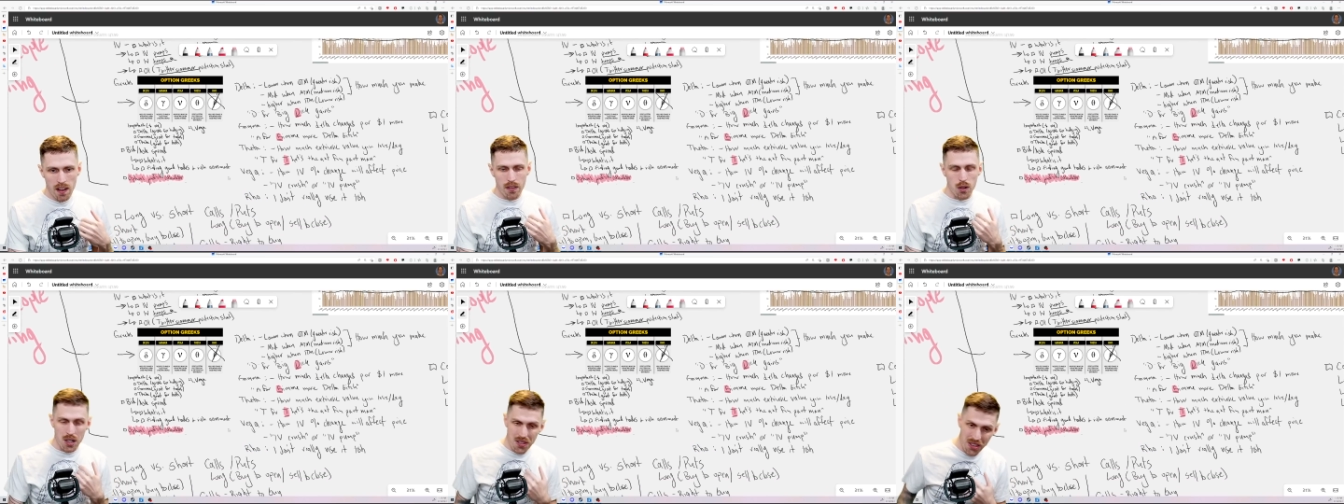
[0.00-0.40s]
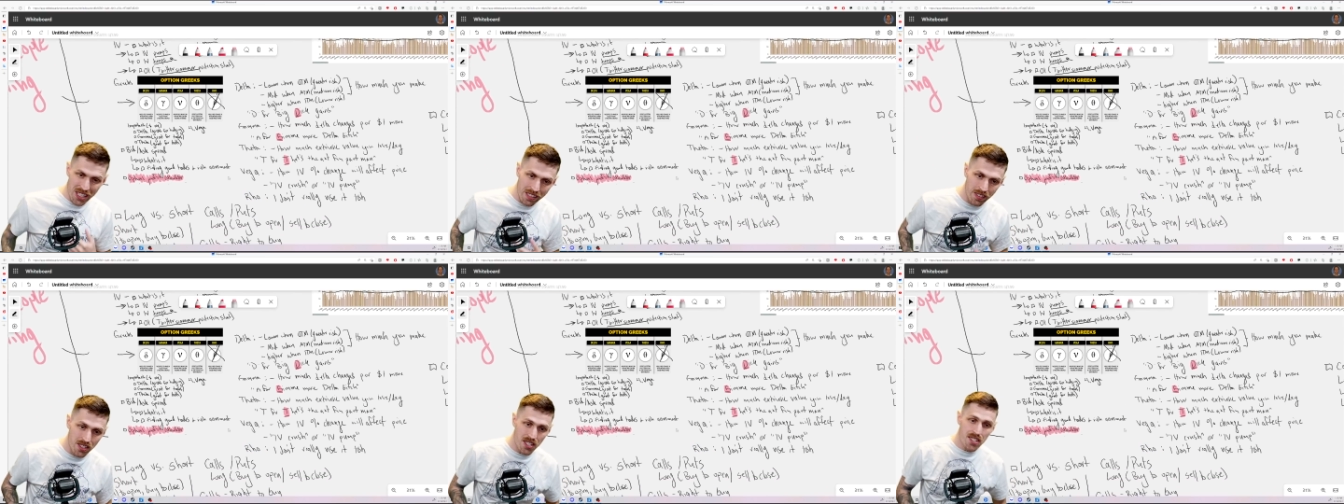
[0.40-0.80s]
You can
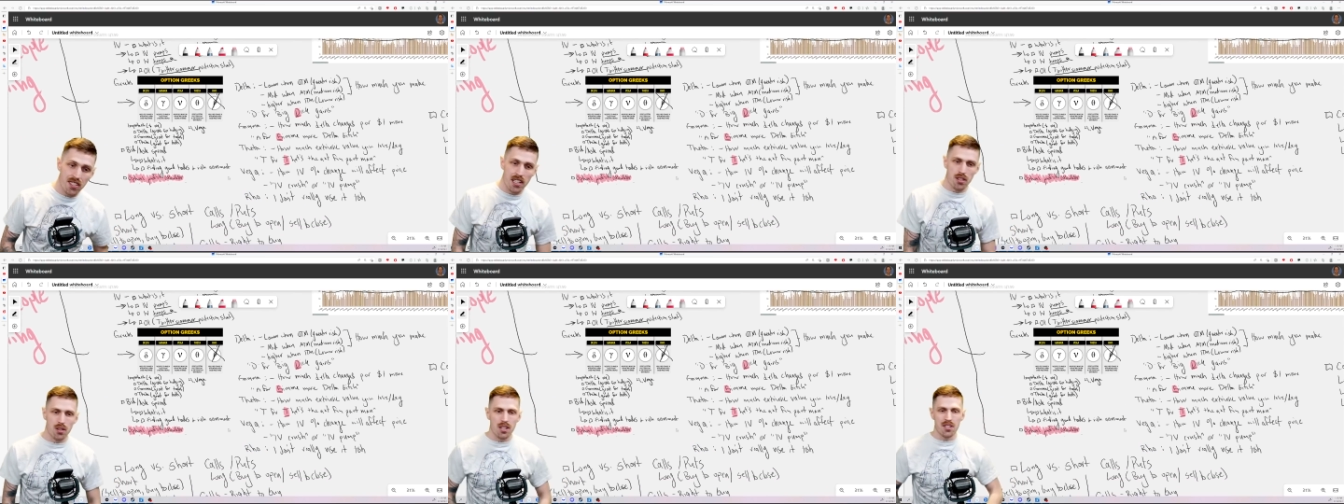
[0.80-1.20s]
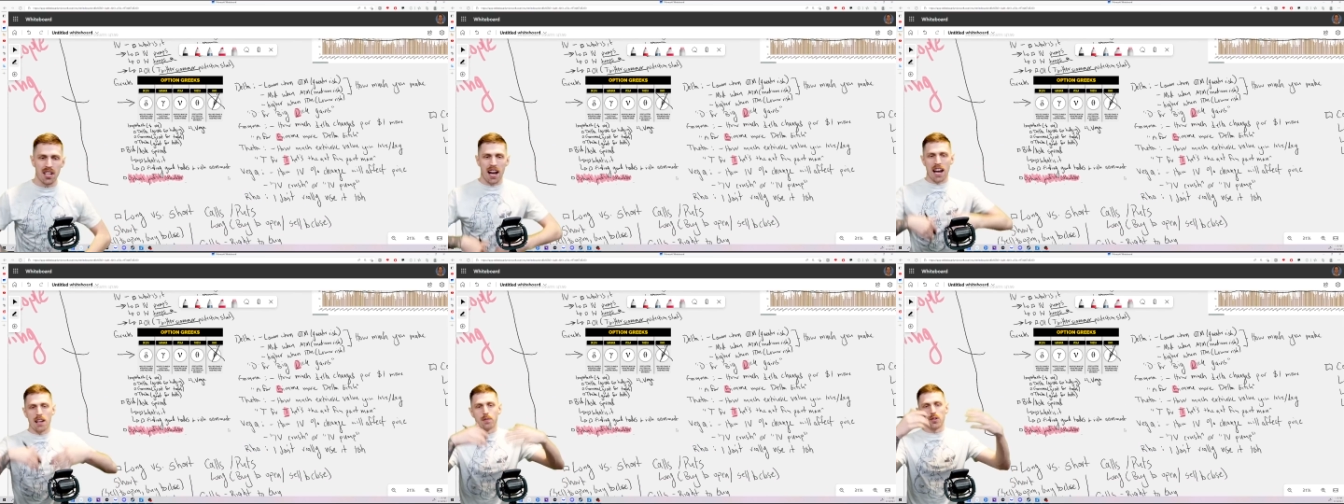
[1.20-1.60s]
think of this essentially as
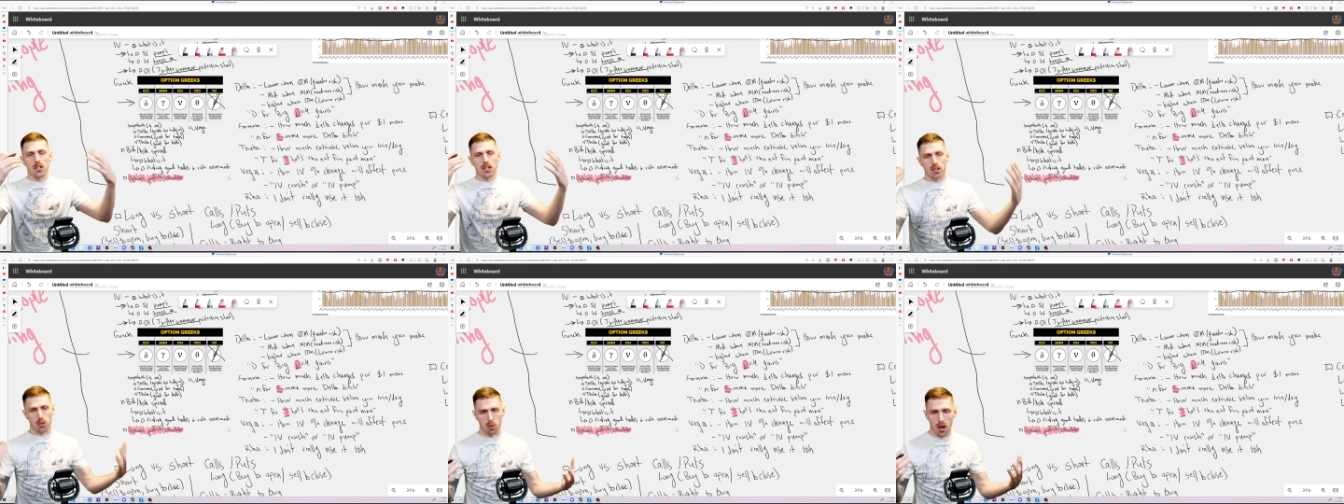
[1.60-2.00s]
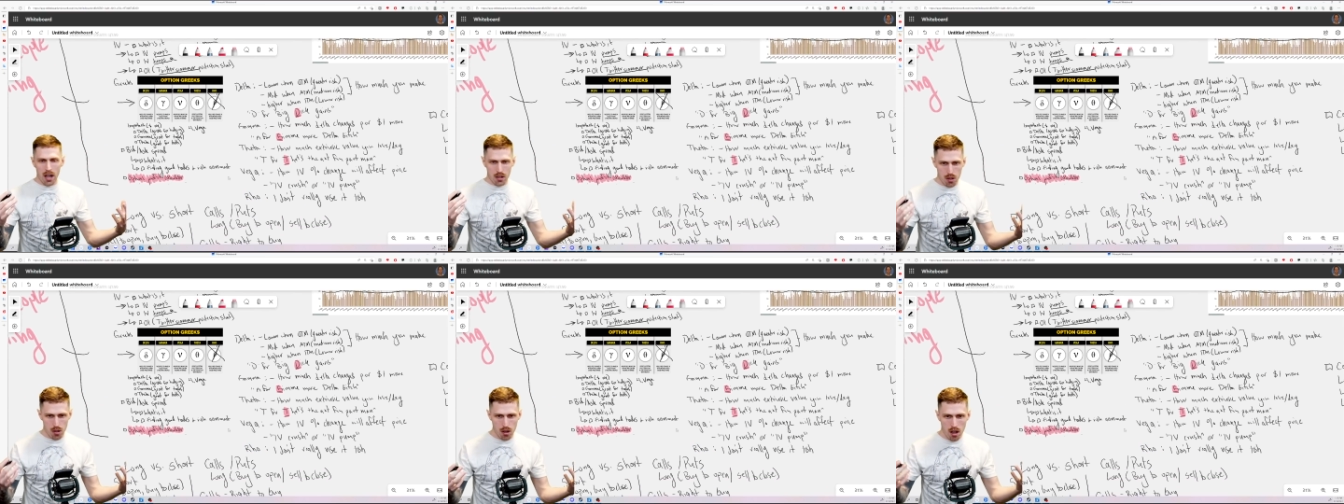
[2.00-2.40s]
IV
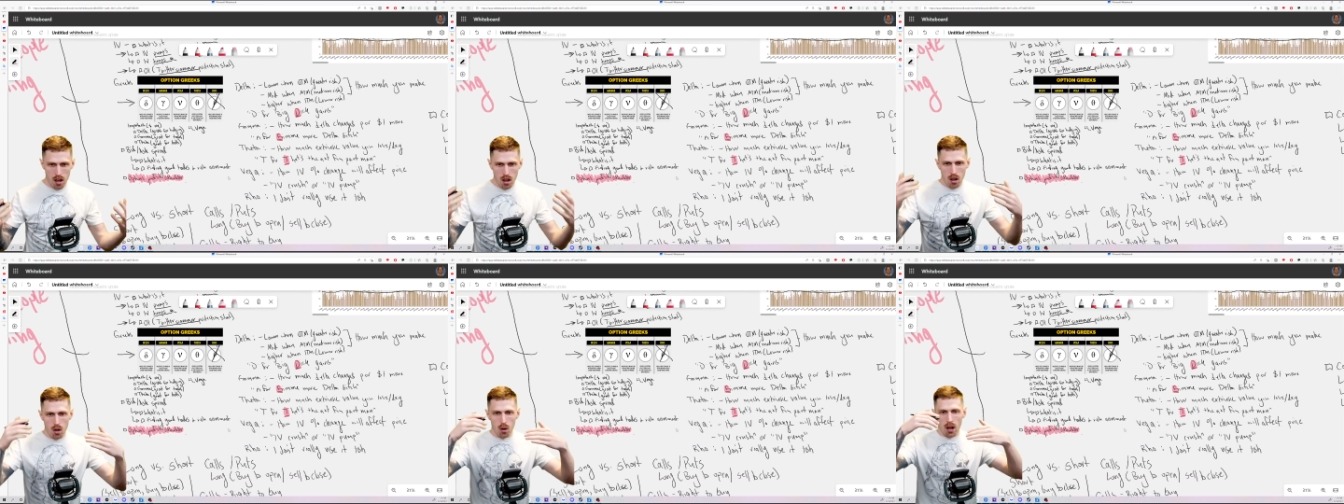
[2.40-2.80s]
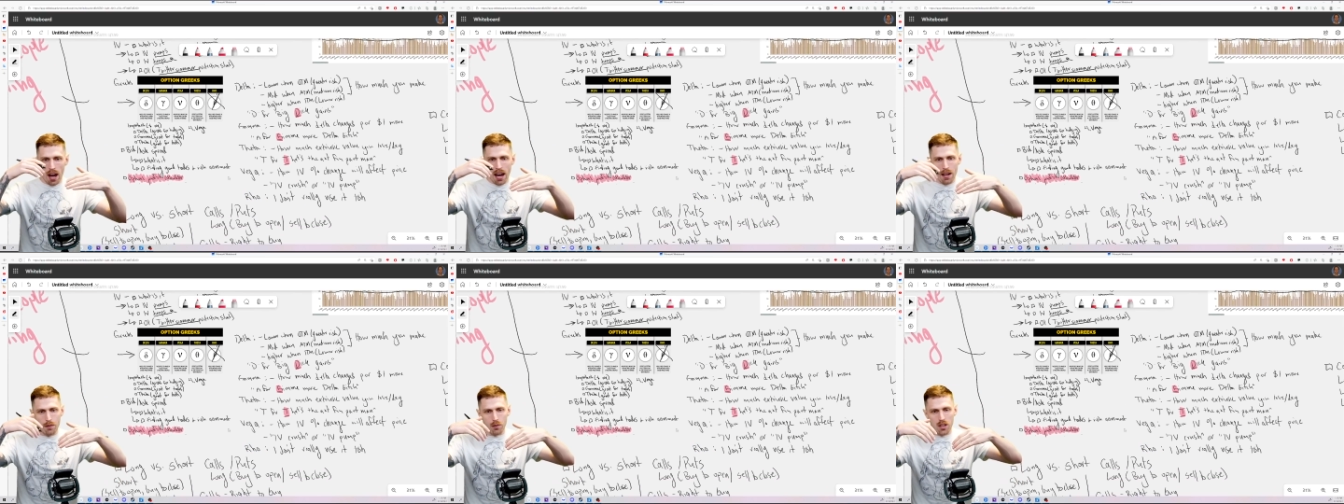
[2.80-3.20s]
crush or
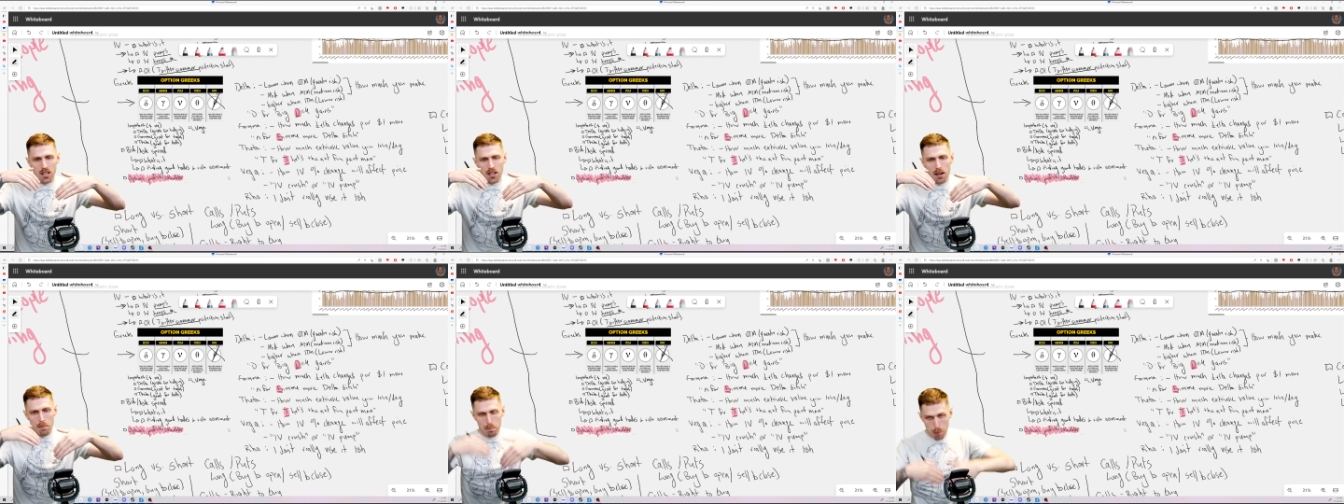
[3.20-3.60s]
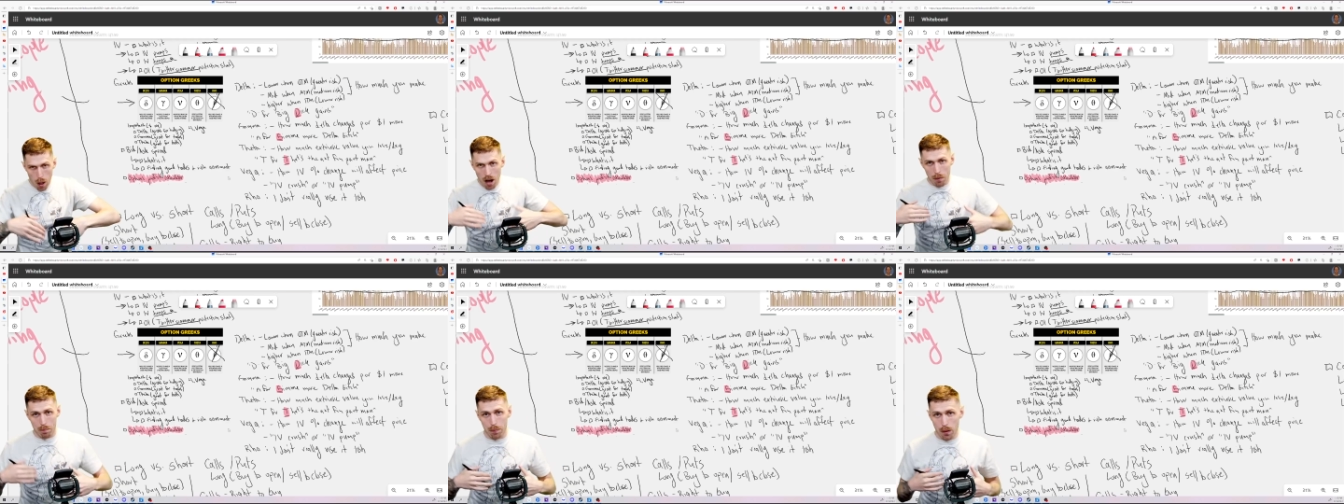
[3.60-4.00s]
IV
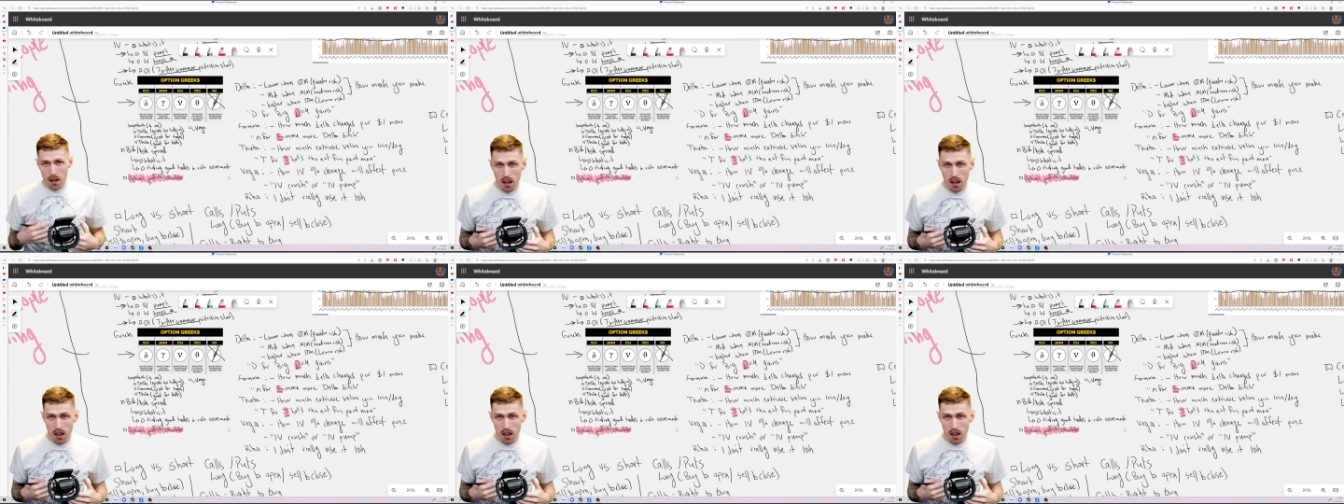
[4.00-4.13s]
pump,